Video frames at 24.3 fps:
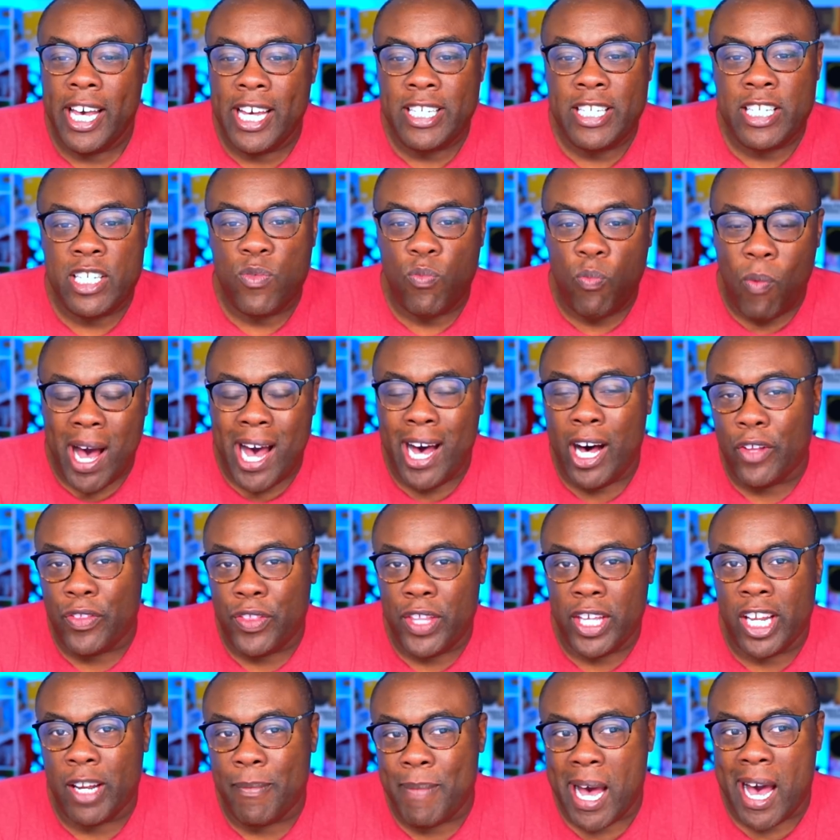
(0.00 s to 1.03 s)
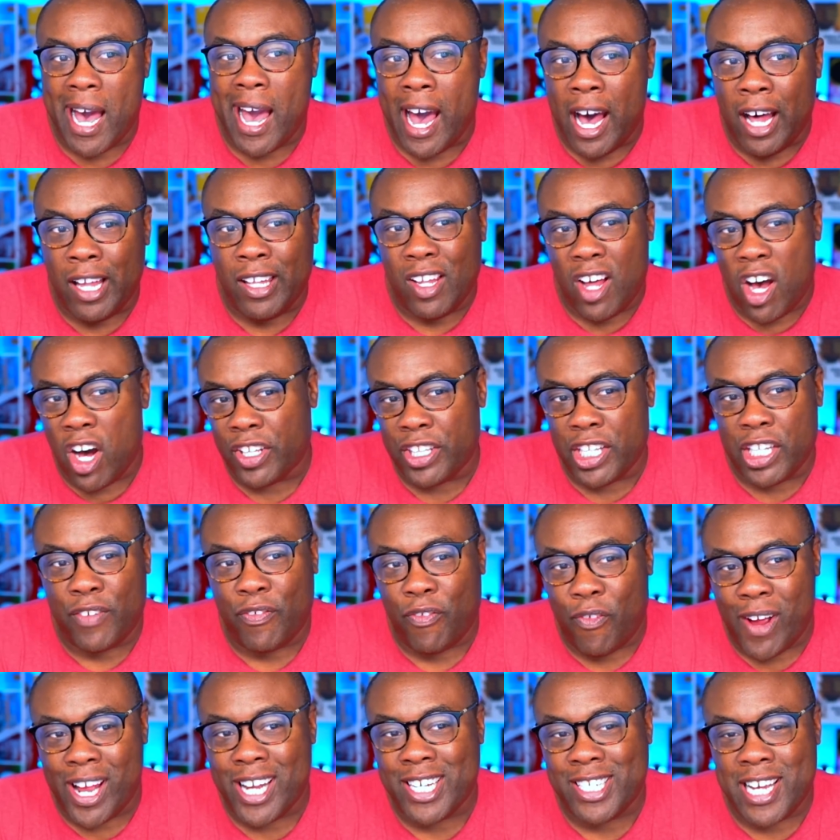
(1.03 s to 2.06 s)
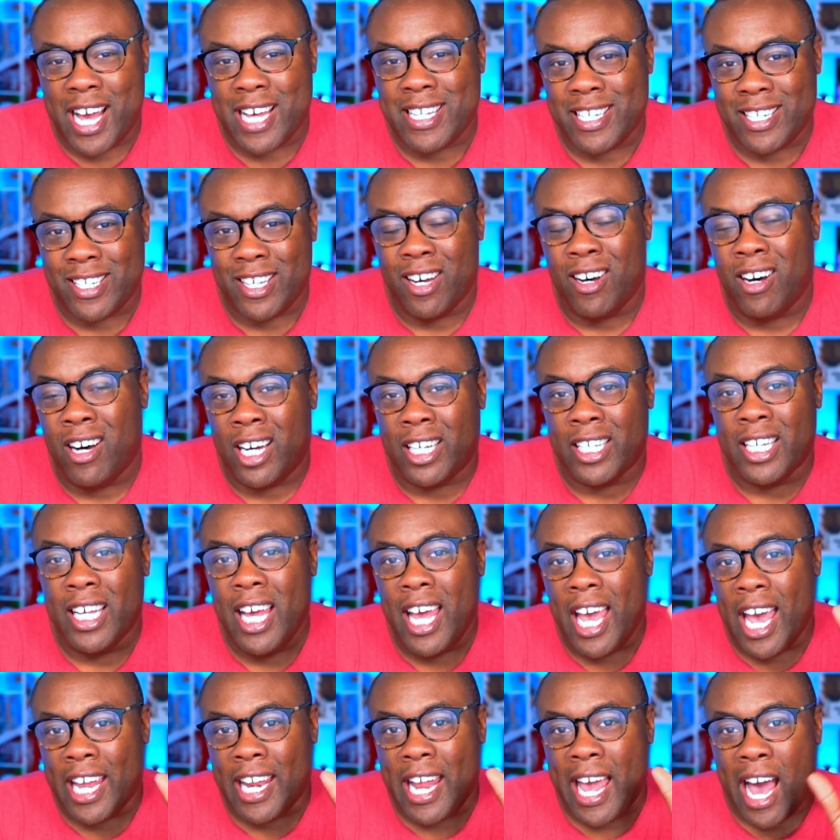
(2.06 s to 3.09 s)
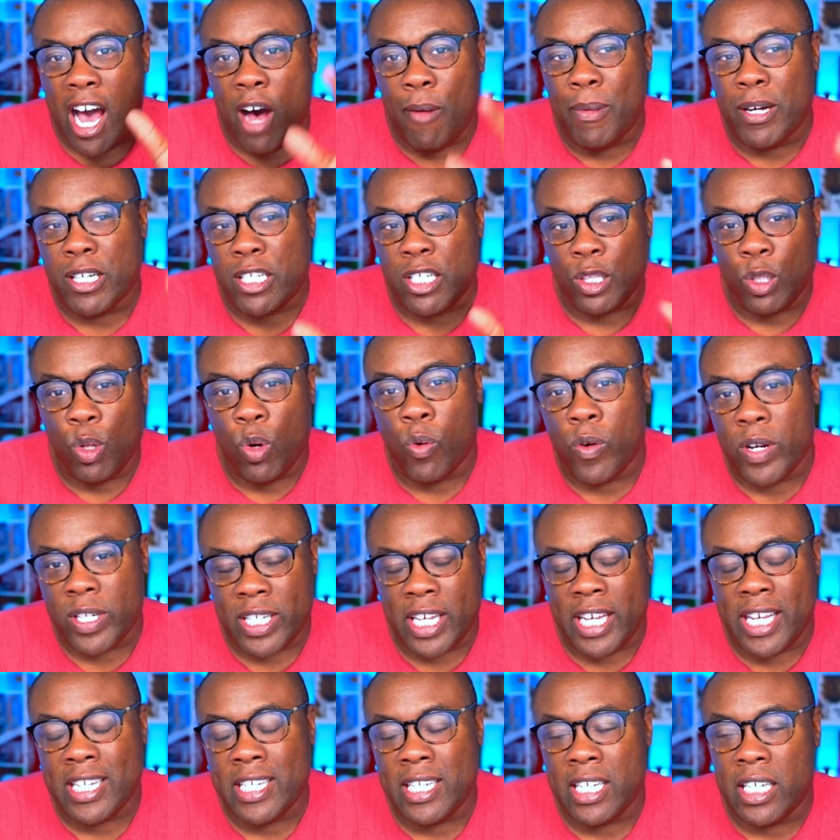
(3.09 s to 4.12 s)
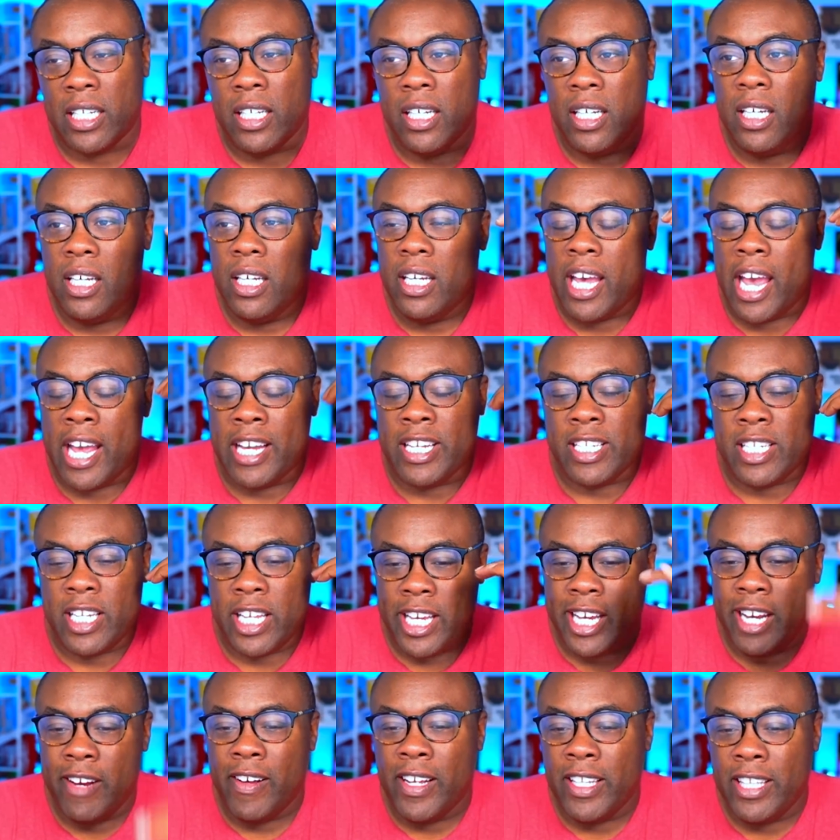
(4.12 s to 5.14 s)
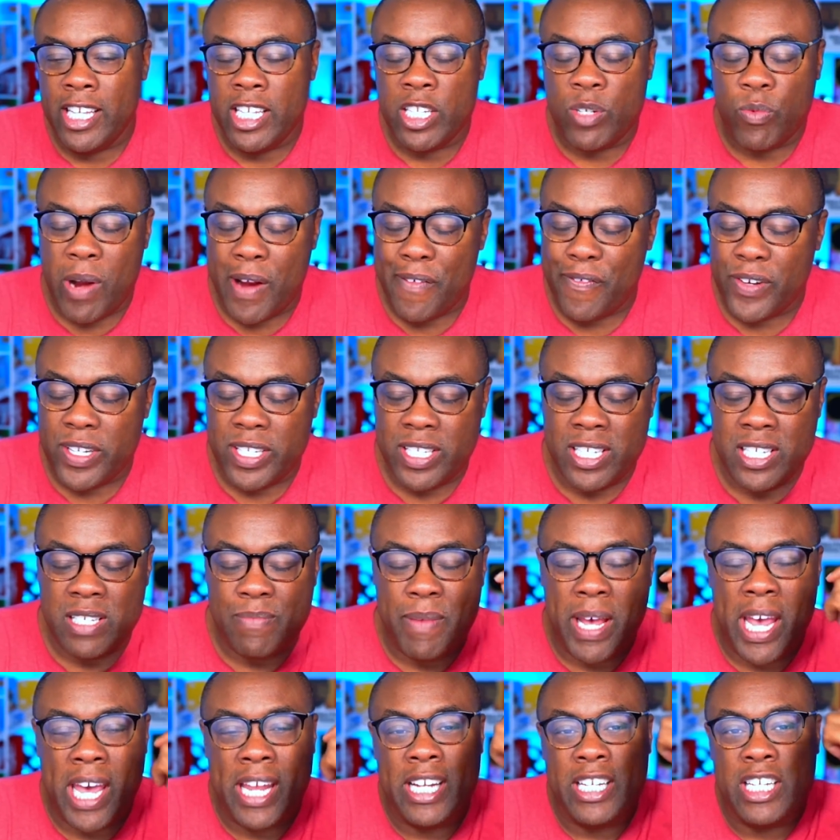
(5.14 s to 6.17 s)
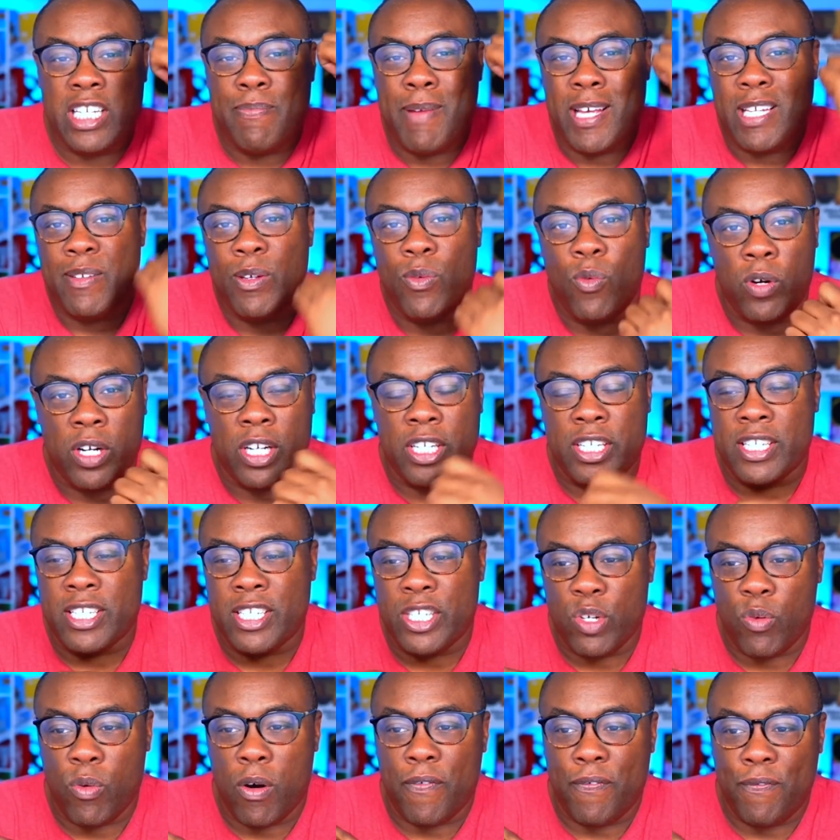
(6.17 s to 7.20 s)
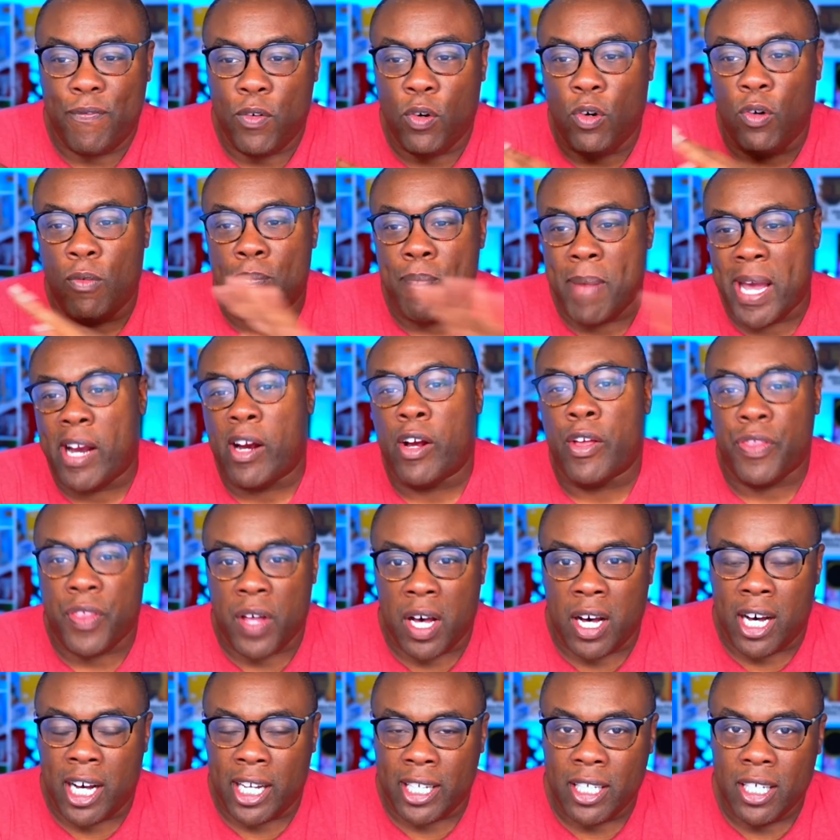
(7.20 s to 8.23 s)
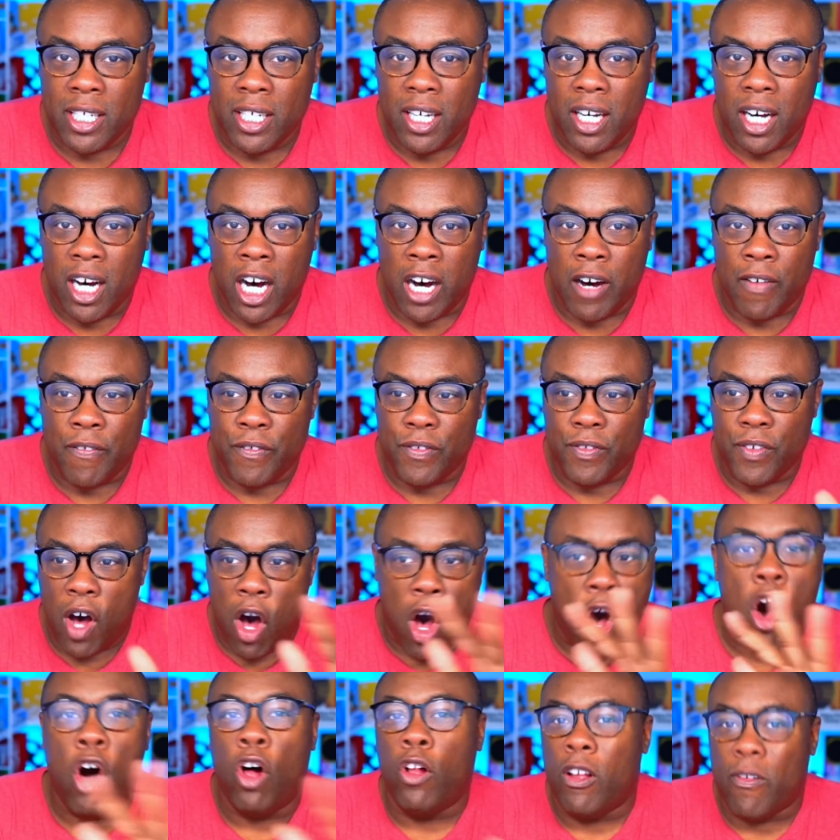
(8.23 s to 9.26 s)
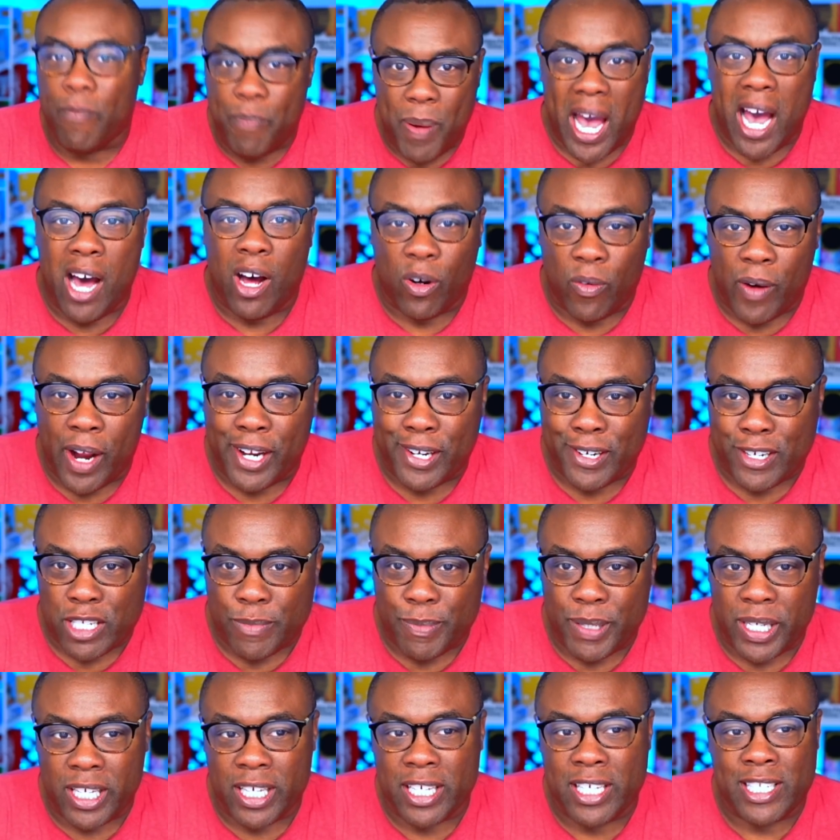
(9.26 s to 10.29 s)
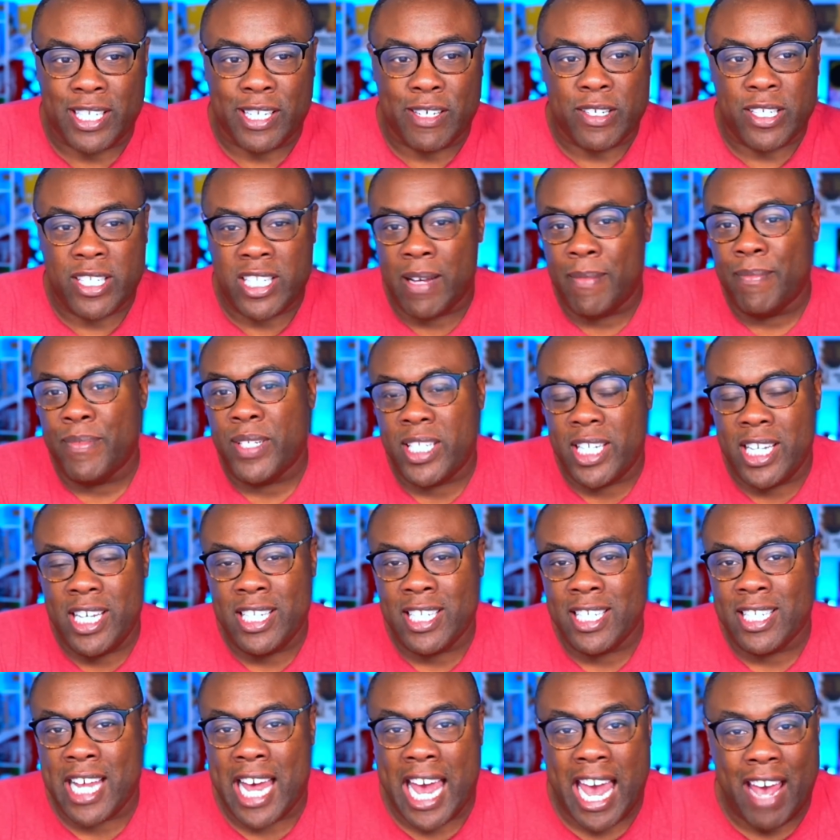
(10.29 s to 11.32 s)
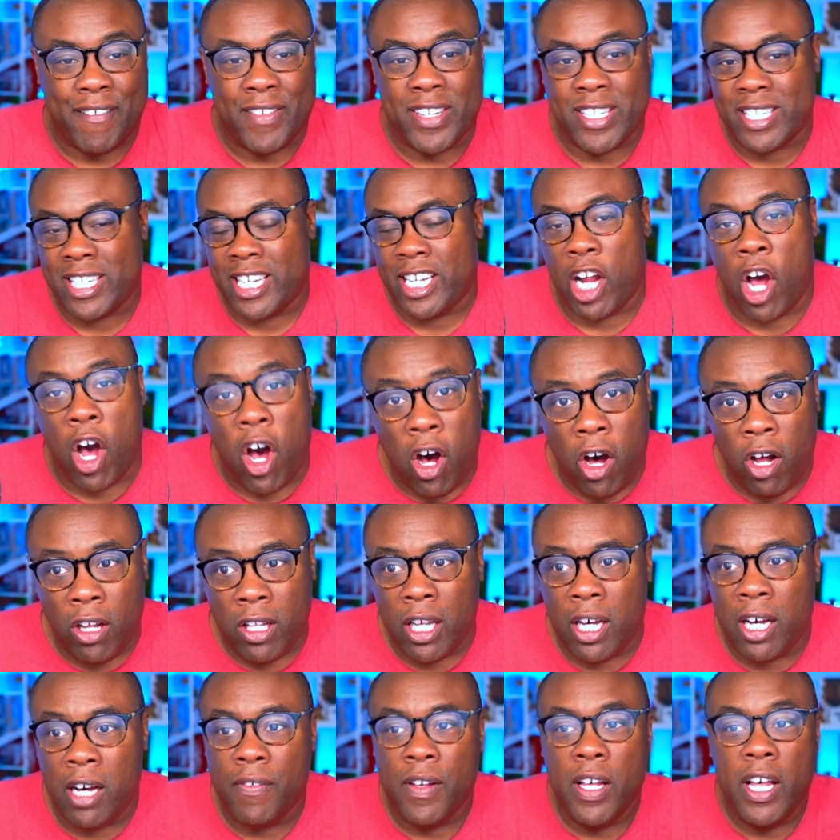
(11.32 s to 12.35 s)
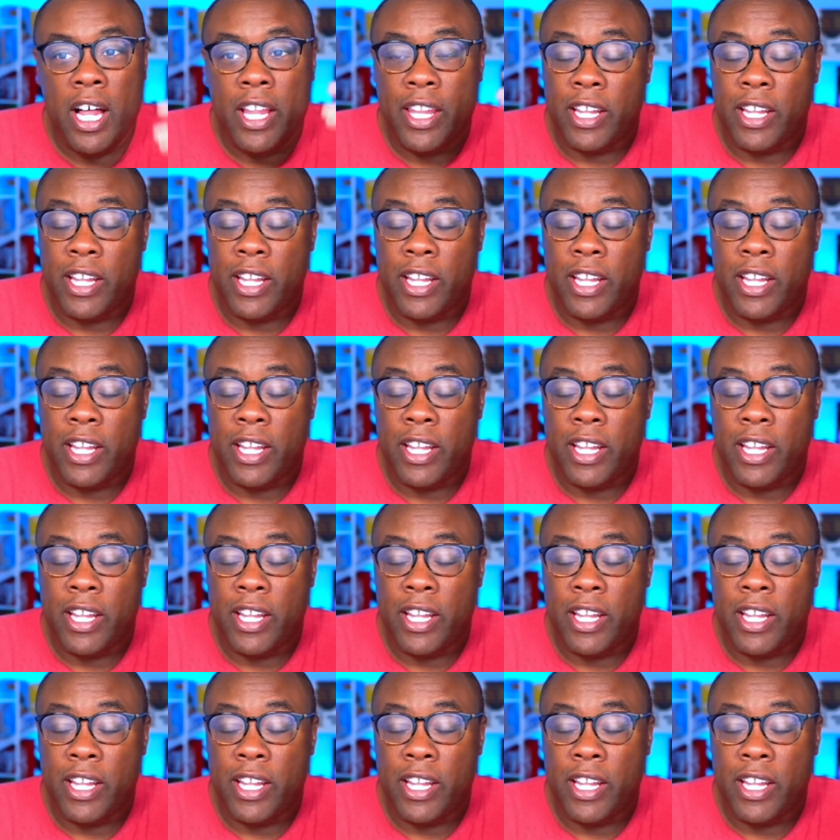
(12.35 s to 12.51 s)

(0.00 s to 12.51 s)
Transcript: It's just wild thinking about how long this franchise has gone and how much lore is in it and just hearing these references, man, it just makes me want to just do a full marathon of all of Power Rangers because there's some seasons I haven't seen all of.